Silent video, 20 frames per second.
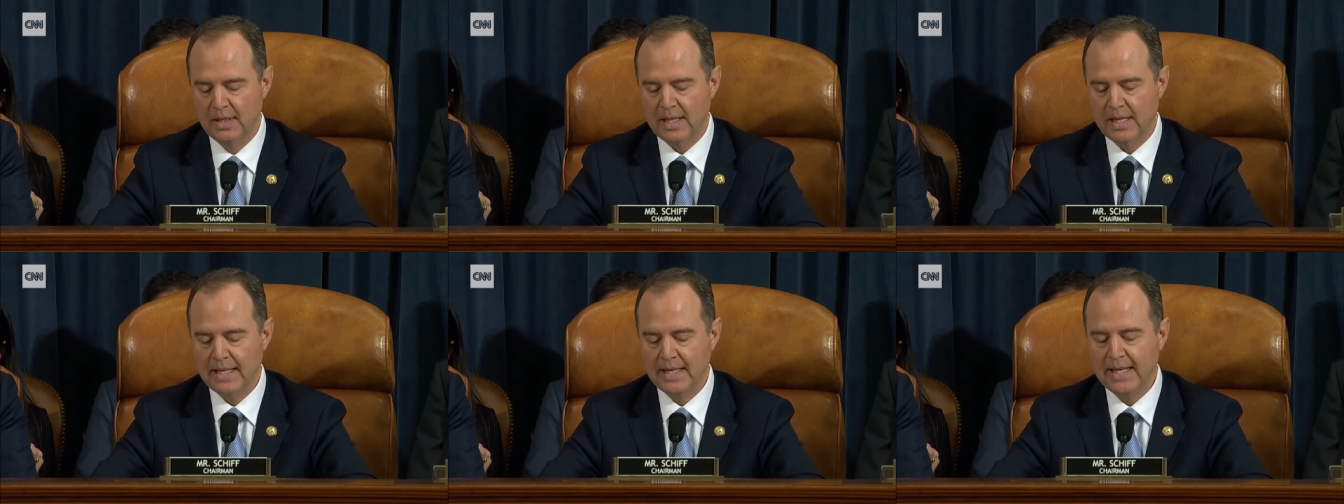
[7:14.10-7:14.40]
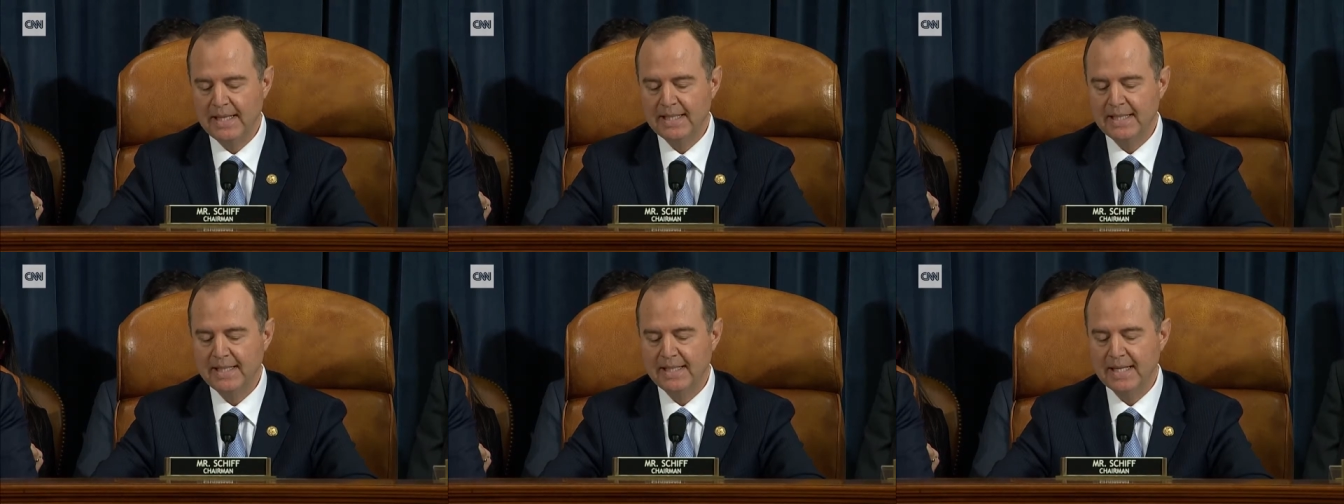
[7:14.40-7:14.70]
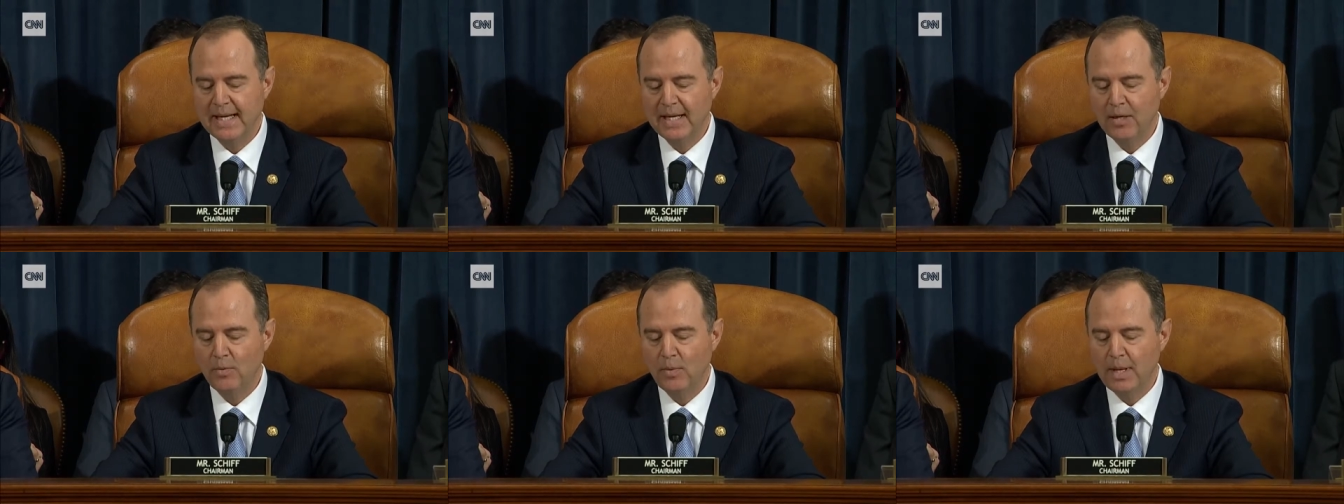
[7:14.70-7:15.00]
an
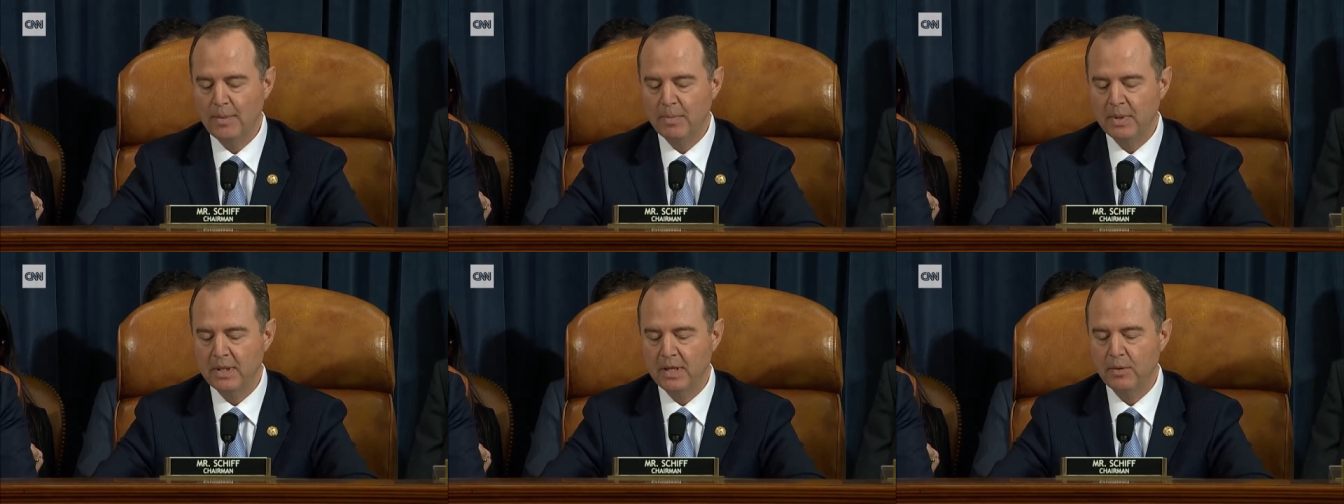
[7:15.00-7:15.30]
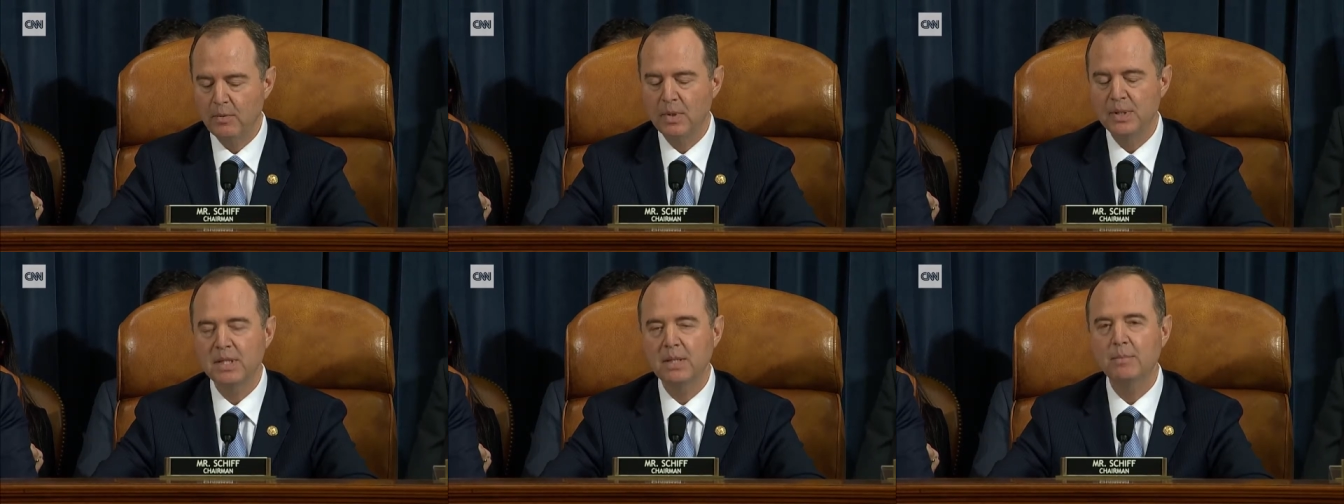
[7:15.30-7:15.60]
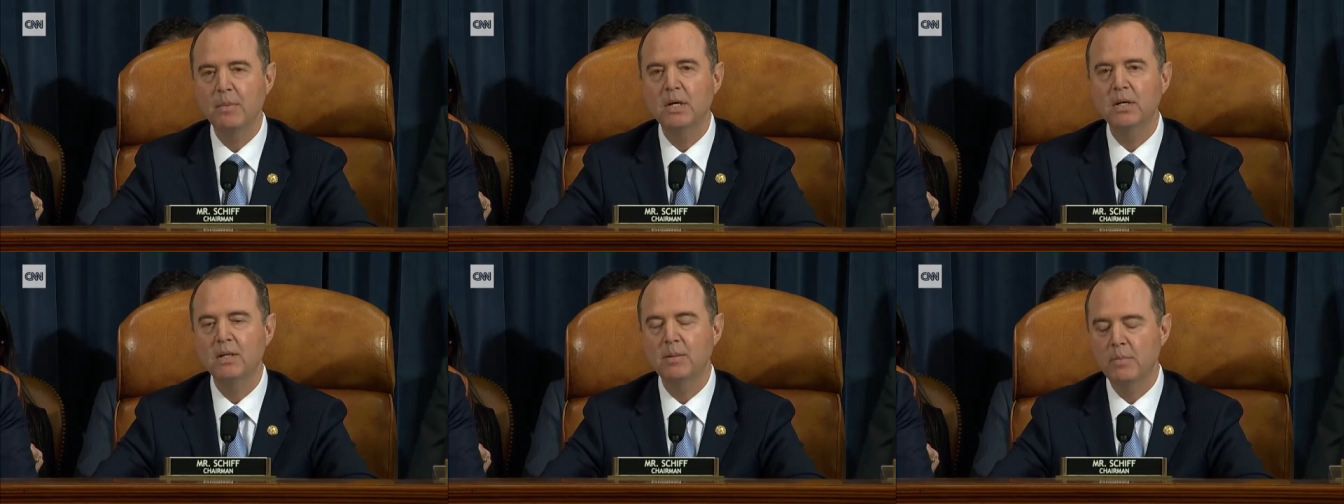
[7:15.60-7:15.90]
anti-tank weapon that was
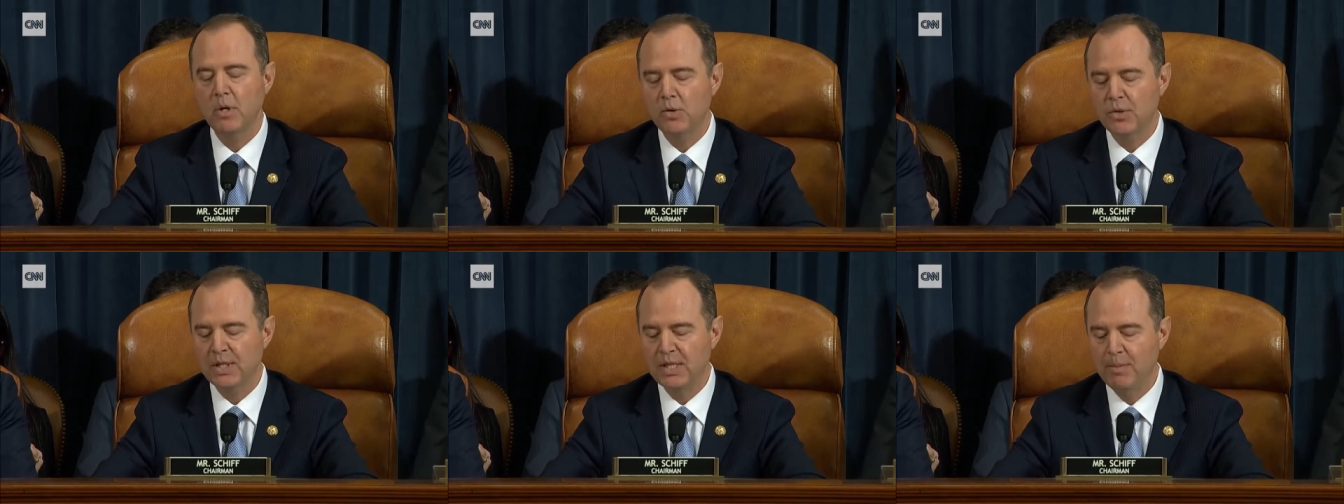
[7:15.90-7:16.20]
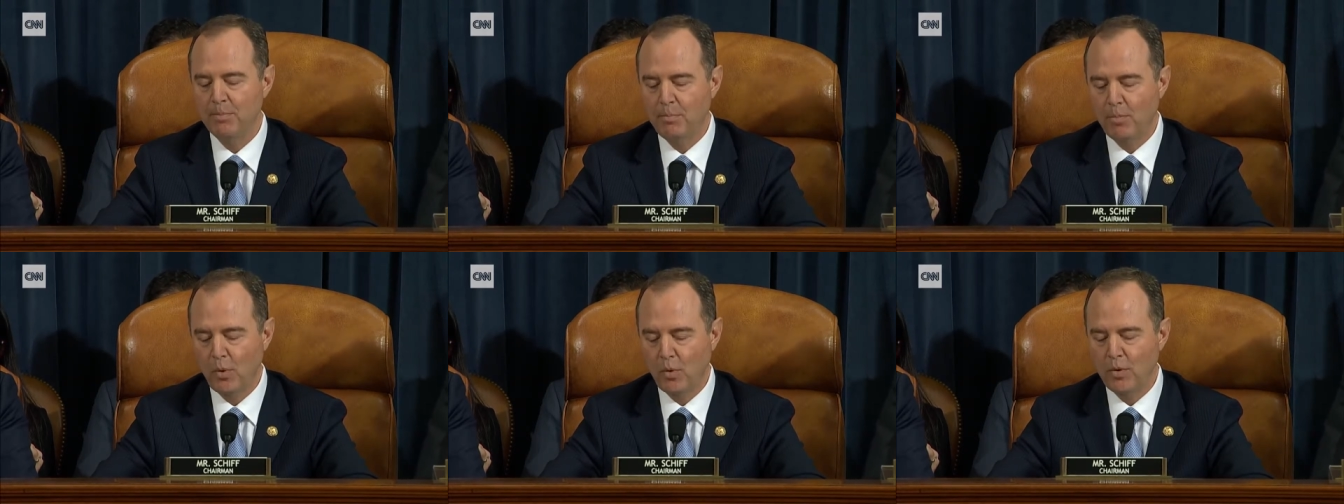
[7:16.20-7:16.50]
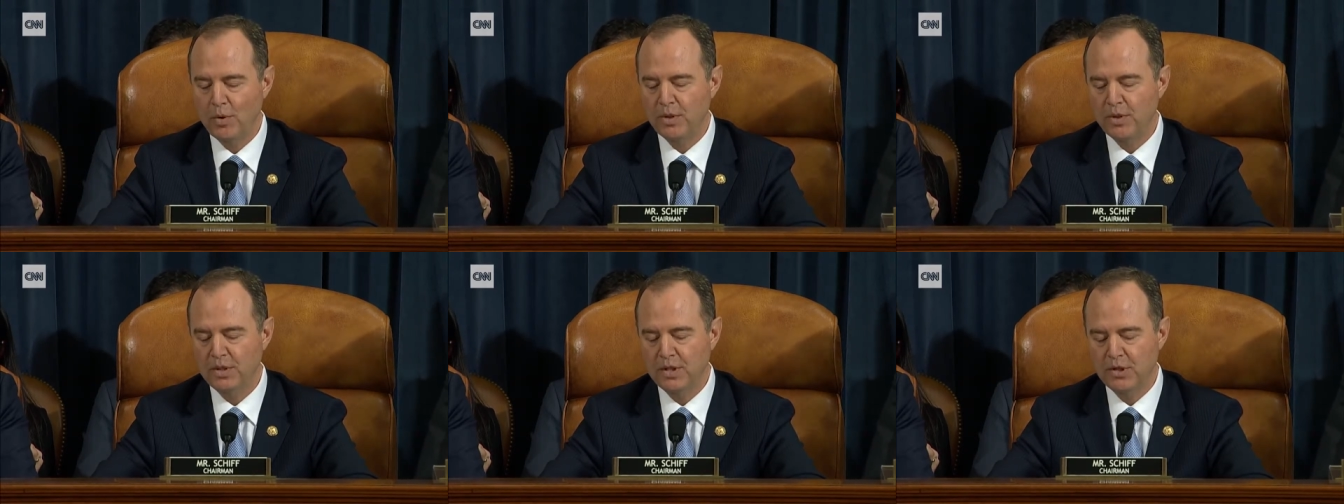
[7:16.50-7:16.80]
among the most
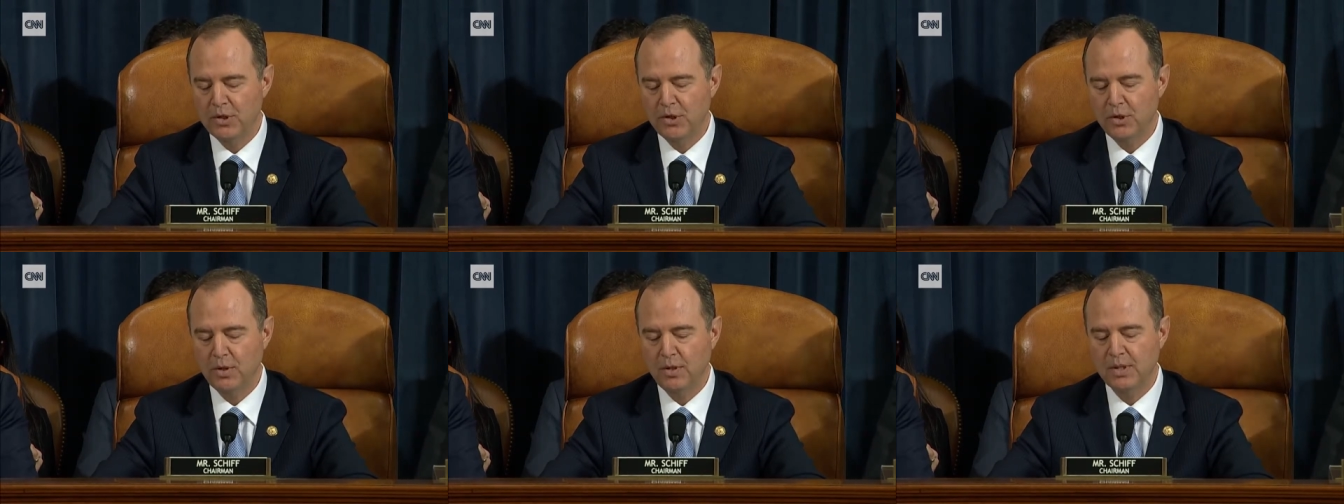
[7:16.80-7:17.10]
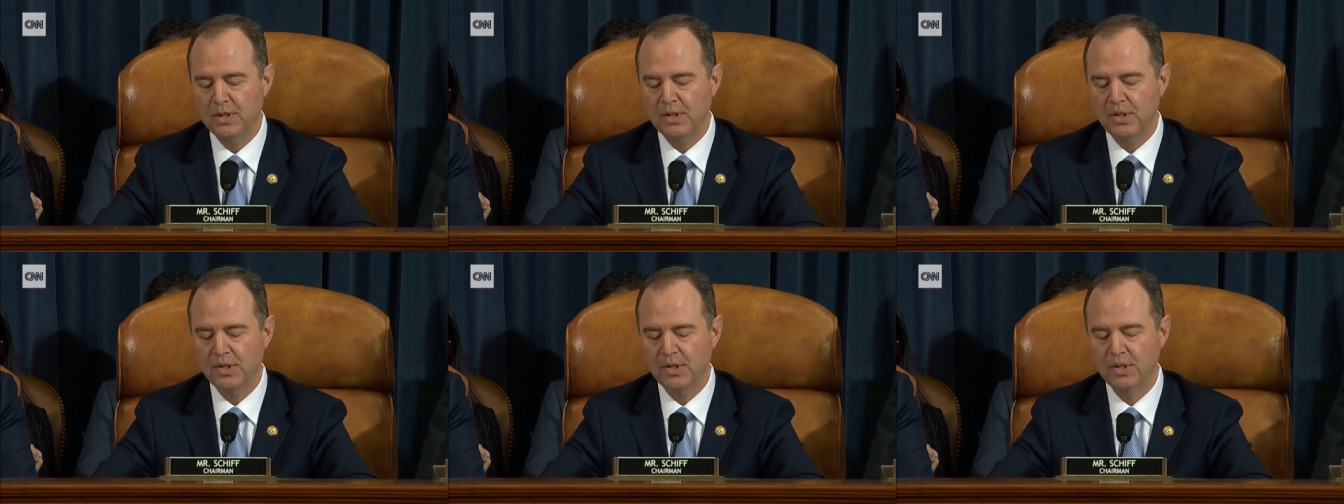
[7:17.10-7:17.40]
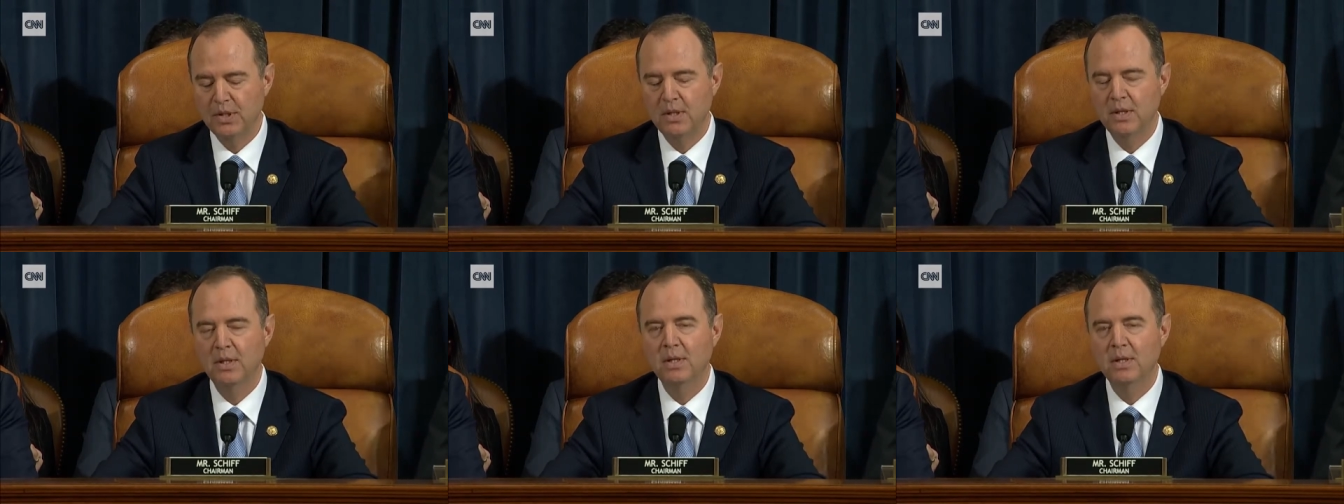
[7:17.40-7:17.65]
important deterrents